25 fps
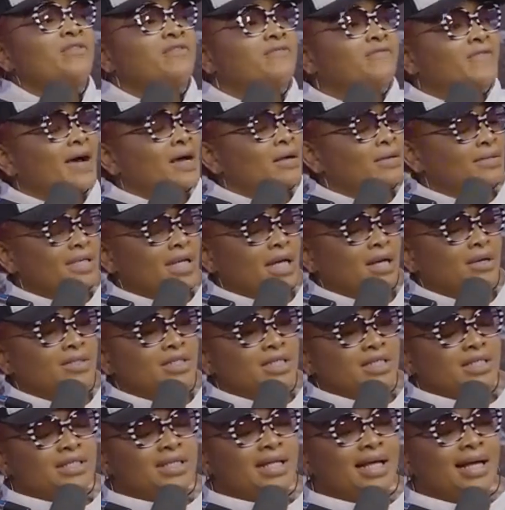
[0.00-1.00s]
found
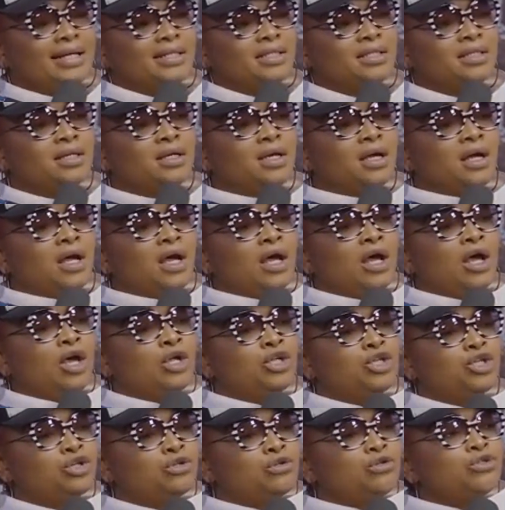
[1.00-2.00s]
out, is that
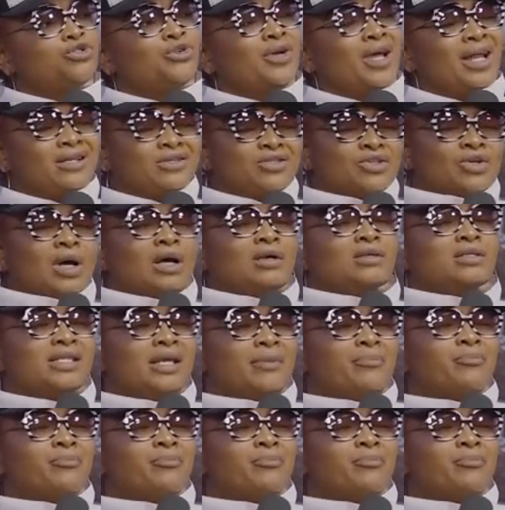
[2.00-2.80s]
children, so I'll say